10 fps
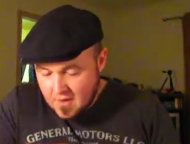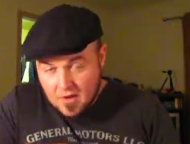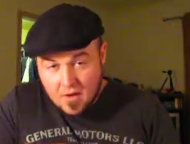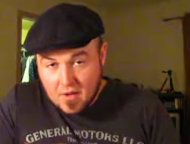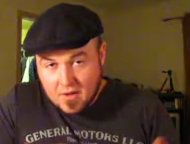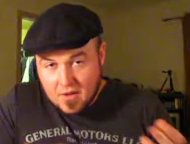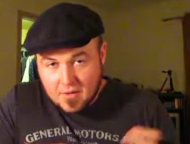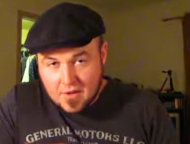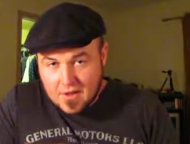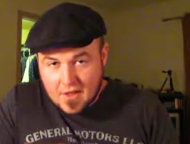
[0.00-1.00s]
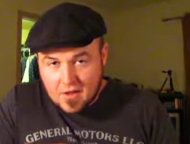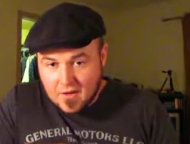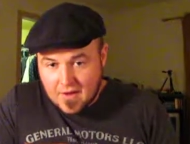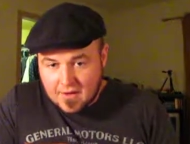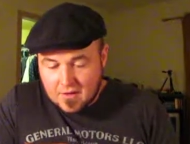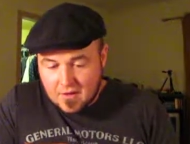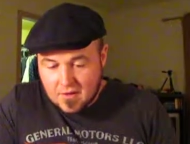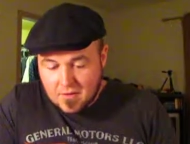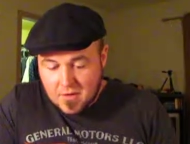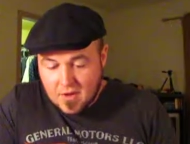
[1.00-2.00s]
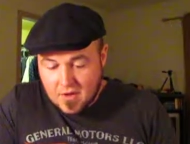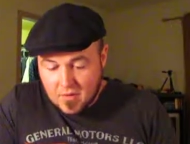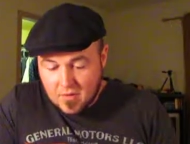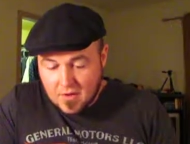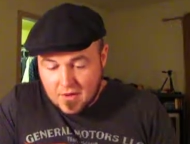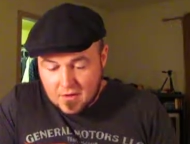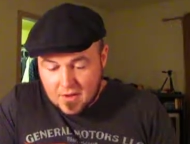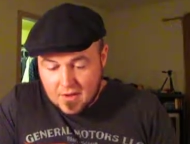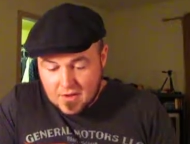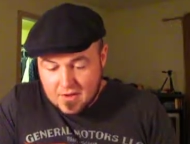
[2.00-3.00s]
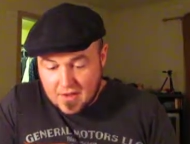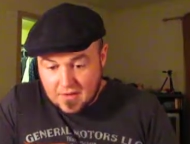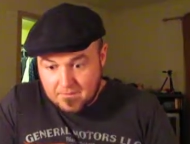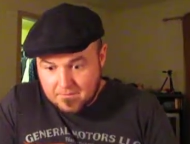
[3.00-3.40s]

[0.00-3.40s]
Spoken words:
it doesn't really take all that long. I mean, you can really clean this thing